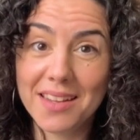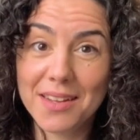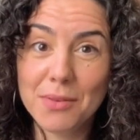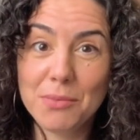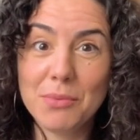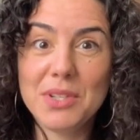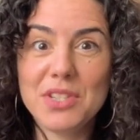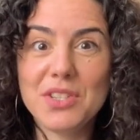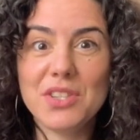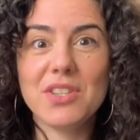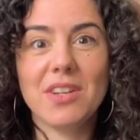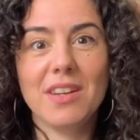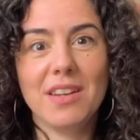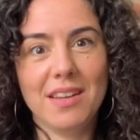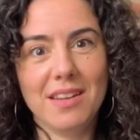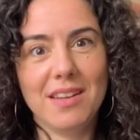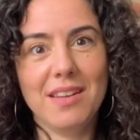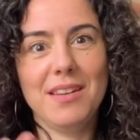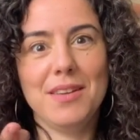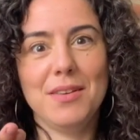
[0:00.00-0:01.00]
Which,
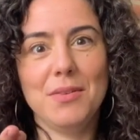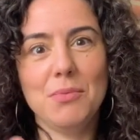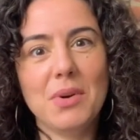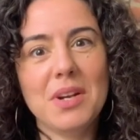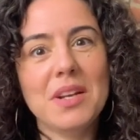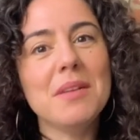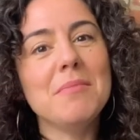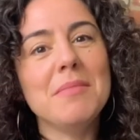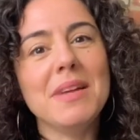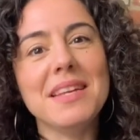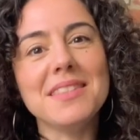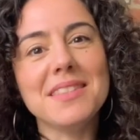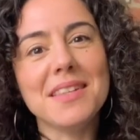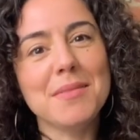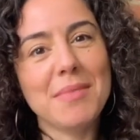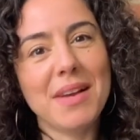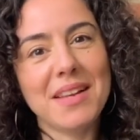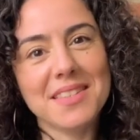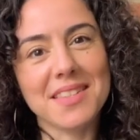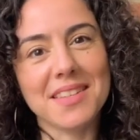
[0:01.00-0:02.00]
what an amazing
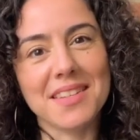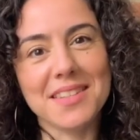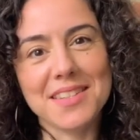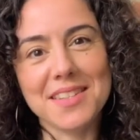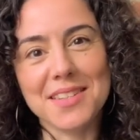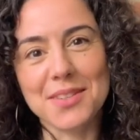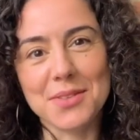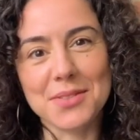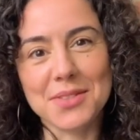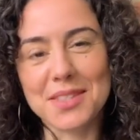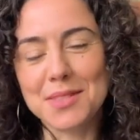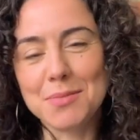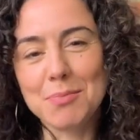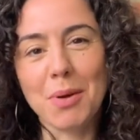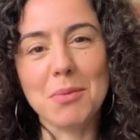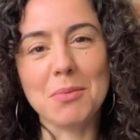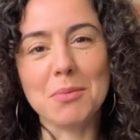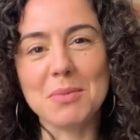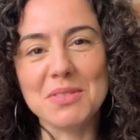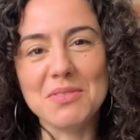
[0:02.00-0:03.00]
message, you know, this
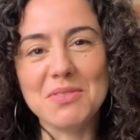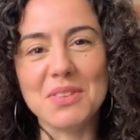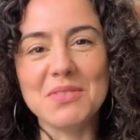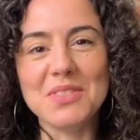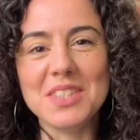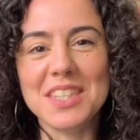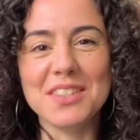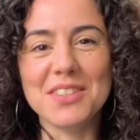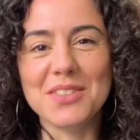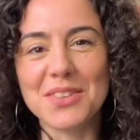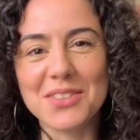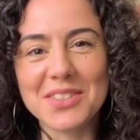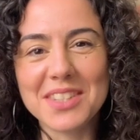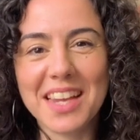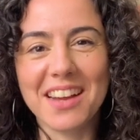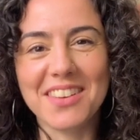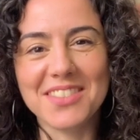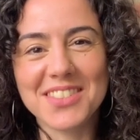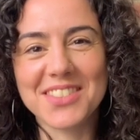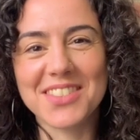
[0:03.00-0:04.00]
probably 15-year-old
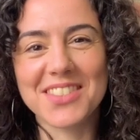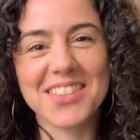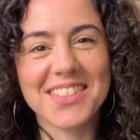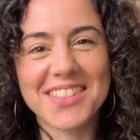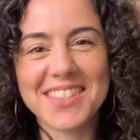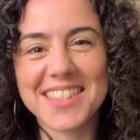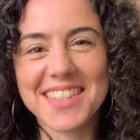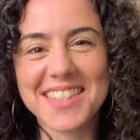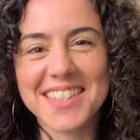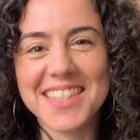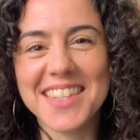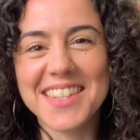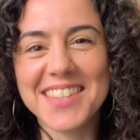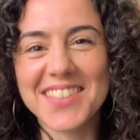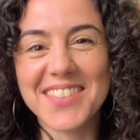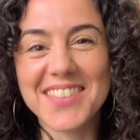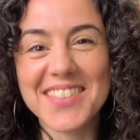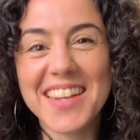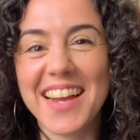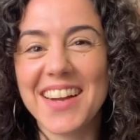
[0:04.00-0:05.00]
counselor or
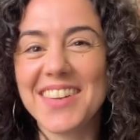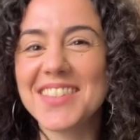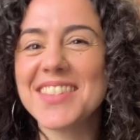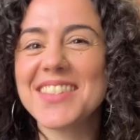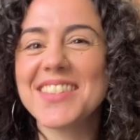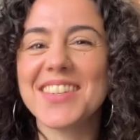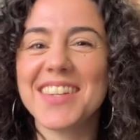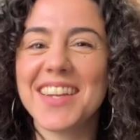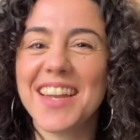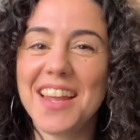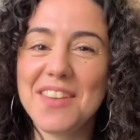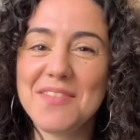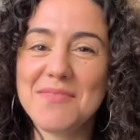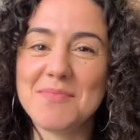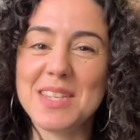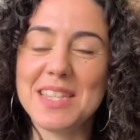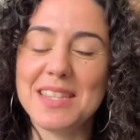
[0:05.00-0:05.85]
16-year-old counselor gave me.